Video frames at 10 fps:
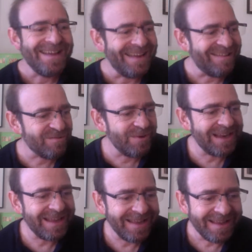it
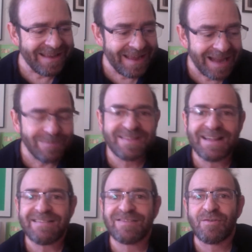really helps
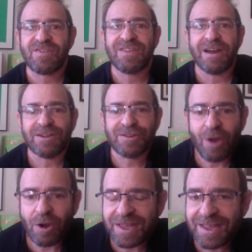us to start
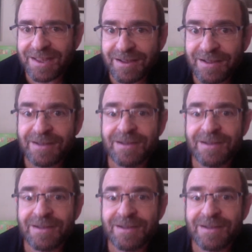talking